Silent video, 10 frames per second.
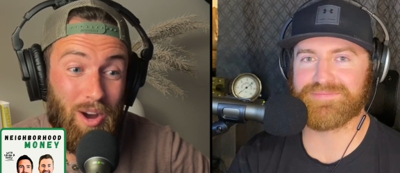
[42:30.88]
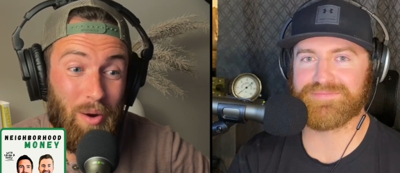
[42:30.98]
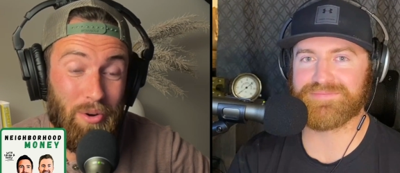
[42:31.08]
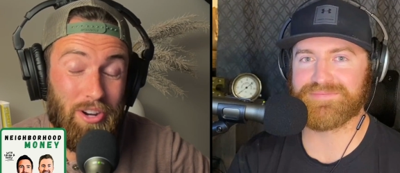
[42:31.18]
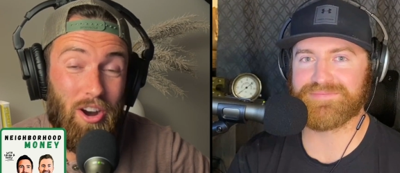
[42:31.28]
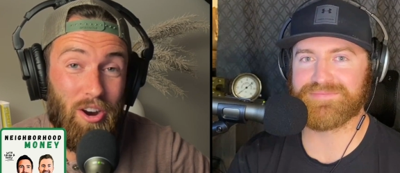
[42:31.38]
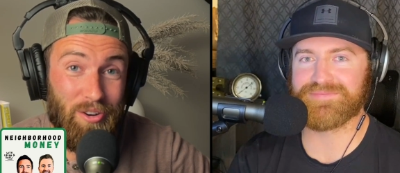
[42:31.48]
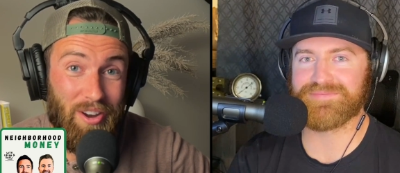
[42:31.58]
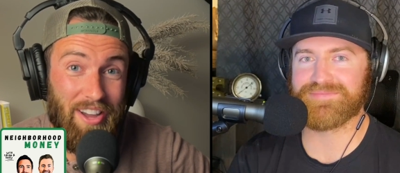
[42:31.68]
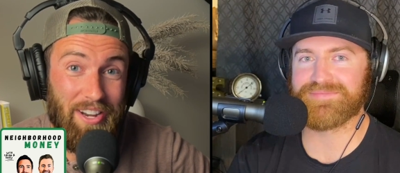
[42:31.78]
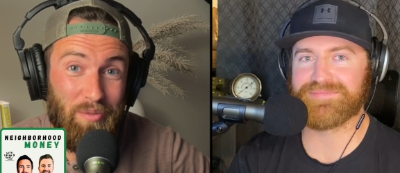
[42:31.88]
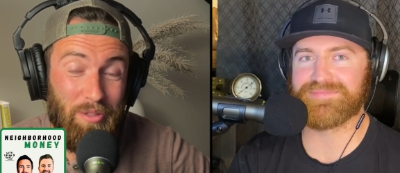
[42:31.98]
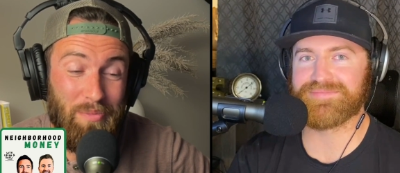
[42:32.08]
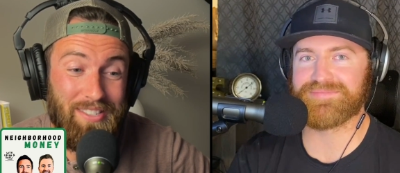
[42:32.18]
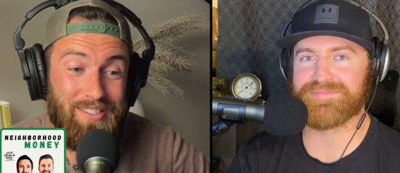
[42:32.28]
Speaker 1: hour car ride
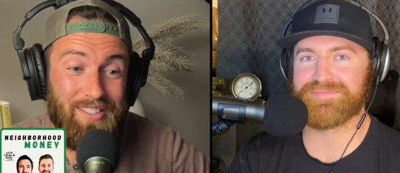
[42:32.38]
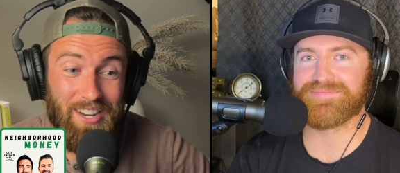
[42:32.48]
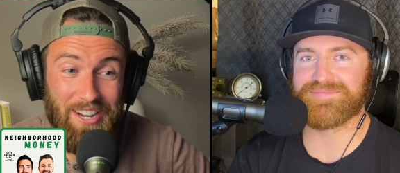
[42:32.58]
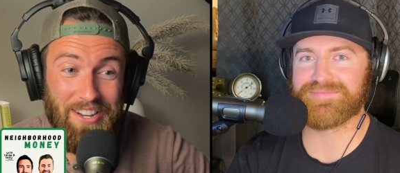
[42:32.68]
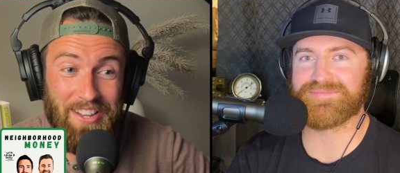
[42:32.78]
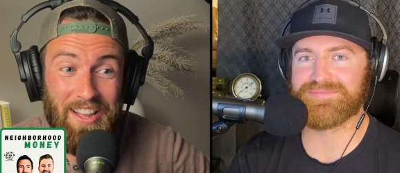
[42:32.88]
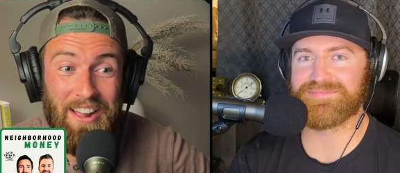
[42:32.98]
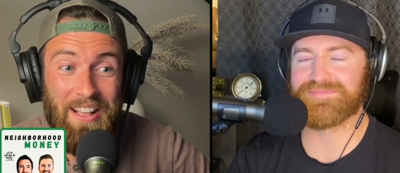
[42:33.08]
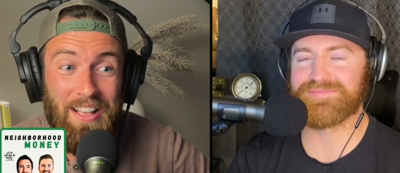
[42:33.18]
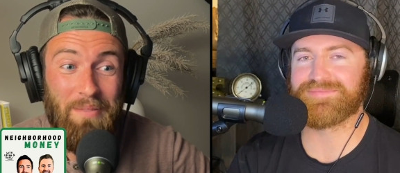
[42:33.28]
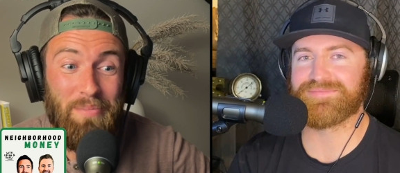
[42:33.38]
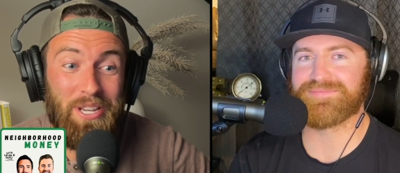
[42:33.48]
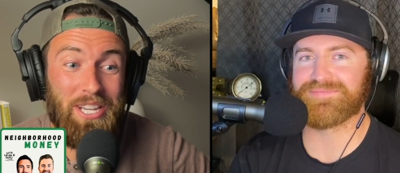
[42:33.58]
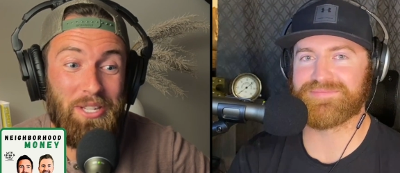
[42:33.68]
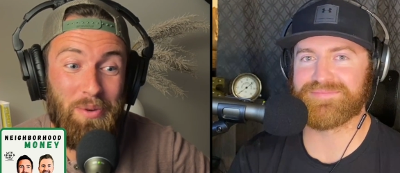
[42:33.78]
with my son,
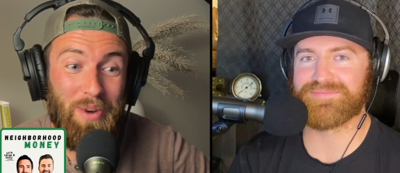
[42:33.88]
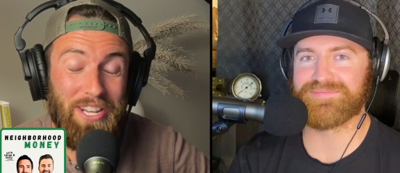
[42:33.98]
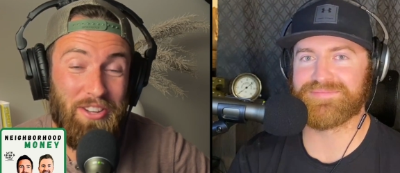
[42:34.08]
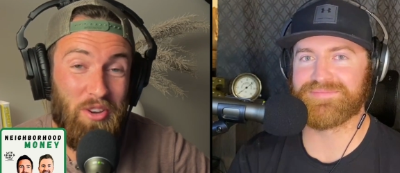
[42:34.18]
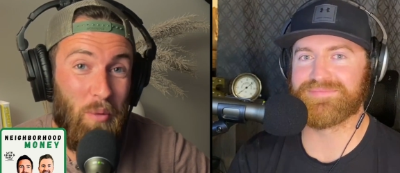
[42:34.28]
because we went to go